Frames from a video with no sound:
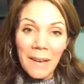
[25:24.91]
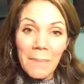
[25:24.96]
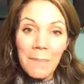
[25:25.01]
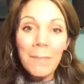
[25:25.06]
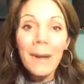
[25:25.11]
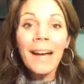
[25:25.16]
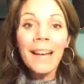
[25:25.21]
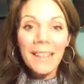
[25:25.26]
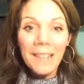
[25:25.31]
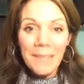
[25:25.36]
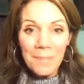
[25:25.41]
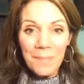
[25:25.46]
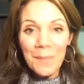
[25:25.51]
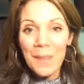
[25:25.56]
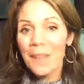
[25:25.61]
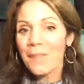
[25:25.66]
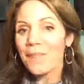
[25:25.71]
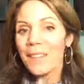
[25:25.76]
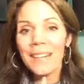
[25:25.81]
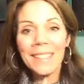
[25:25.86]
But
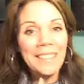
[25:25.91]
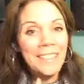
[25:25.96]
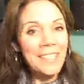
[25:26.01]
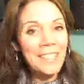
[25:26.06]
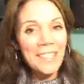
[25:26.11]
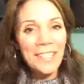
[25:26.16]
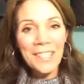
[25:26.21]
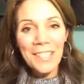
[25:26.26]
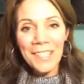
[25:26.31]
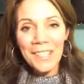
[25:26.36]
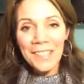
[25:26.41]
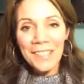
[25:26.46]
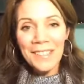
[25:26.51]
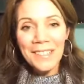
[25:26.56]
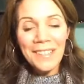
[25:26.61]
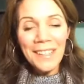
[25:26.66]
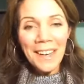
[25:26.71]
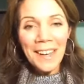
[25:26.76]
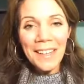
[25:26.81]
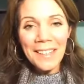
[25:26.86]
if that's just
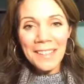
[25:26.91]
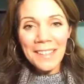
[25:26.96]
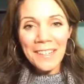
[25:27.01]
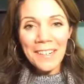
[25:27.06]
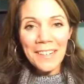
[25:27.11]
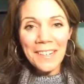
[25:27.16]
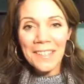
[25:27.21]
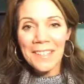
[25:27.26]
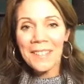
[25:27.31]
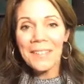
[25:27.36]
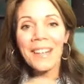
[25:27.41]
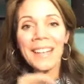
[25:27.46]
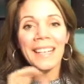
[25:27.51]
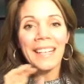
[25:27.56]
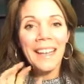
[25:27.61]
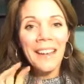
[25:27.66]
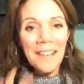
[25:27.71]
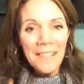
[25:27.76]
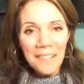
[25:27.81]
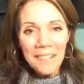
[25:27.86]
not in the cards right
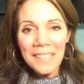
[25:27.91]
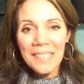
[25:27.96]
now,